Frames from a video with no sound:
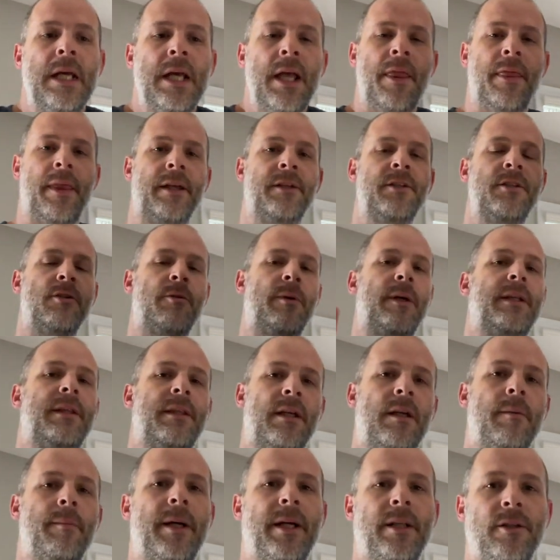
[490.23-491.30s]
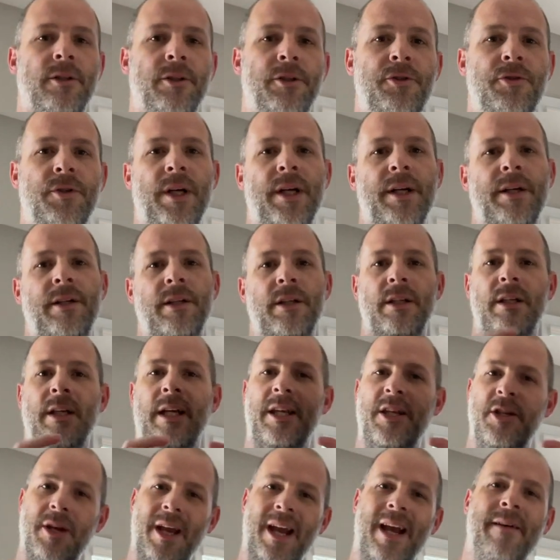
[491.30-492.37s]
That's the great thing about Lutron.
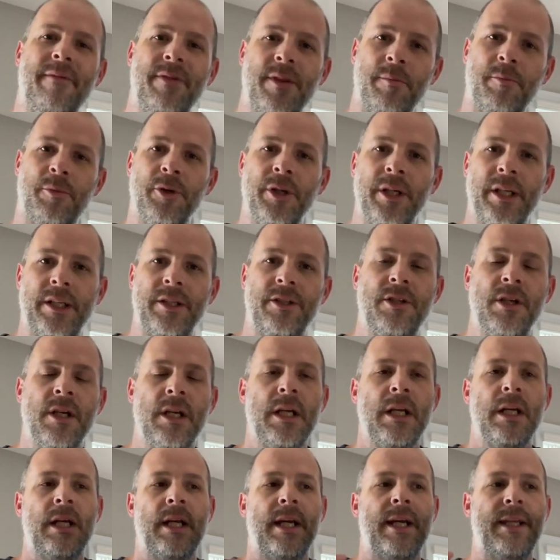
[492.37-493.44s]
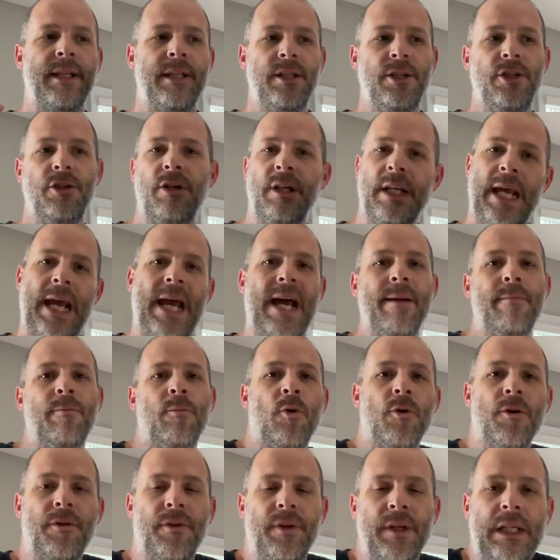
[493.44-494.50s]
You have the bridge, and then you can add more
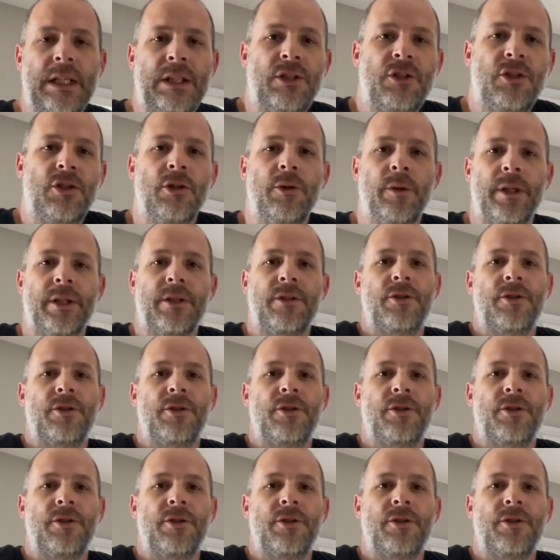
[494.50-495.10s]
things to it.